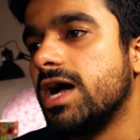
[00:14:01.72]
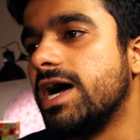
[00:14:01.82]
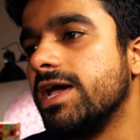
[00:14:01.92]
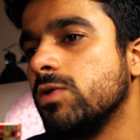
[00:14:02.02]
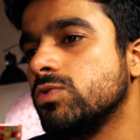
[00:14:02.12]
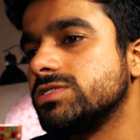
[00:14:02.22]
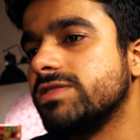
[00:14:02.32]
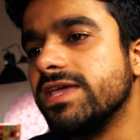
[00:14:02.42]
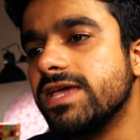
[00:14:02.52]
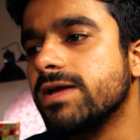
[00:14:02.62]
I was
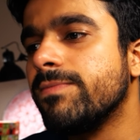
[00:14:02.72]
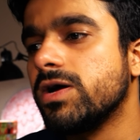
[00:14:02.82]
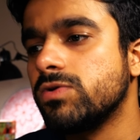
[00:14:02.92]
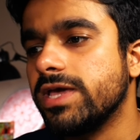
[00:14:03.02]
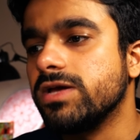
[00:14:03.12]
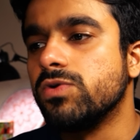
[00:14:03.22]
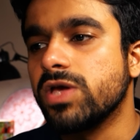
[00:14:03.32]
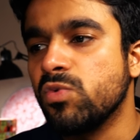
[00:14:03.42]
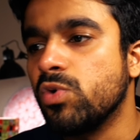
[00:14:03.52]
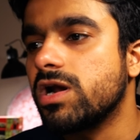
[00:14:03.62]
thinking about like,
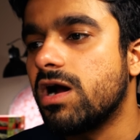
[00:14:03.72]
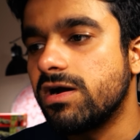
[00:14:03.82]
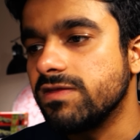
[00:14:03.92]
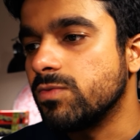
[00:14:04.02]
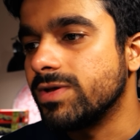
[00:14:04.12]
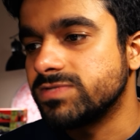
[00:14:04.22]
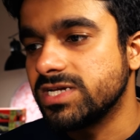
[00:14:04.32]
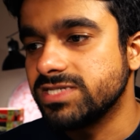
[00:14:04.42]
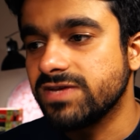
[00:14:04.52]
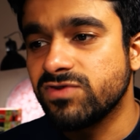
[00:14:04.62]
okay, what are the
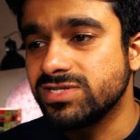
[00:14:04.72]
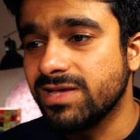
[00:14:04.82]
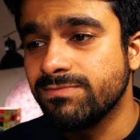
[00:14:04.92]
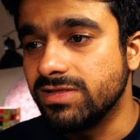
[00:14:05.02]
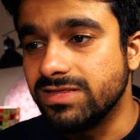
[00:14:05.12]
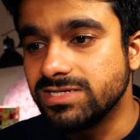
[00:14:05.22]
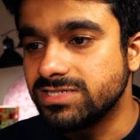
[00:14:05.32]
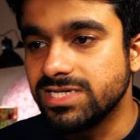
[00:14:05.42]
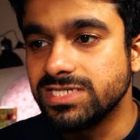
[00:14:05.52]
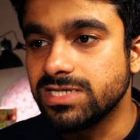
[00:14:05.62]
websites? Like for example,
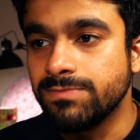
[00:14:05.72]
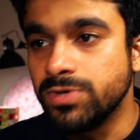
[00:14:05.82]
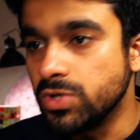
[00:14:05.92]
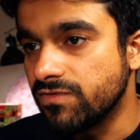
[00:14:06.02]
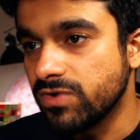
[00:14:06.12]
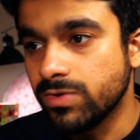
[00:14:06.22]
this is a beautiful